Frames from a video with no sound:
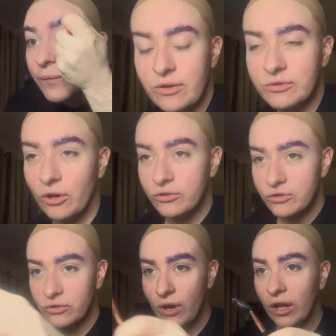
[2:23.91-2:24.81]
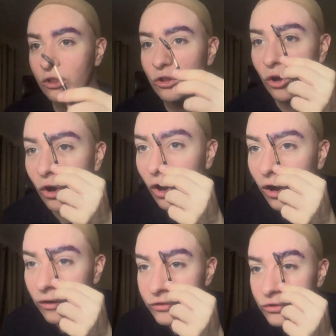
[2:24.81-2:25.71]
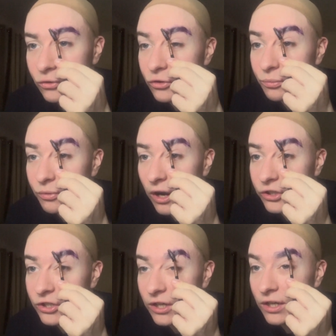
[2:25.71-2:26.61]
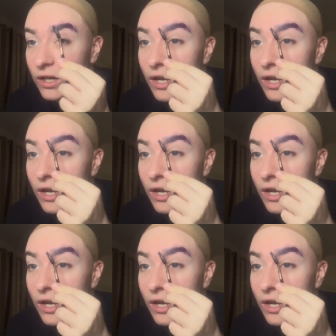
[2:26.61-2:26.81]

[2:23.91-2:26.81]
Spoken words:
was also a lot of social pressure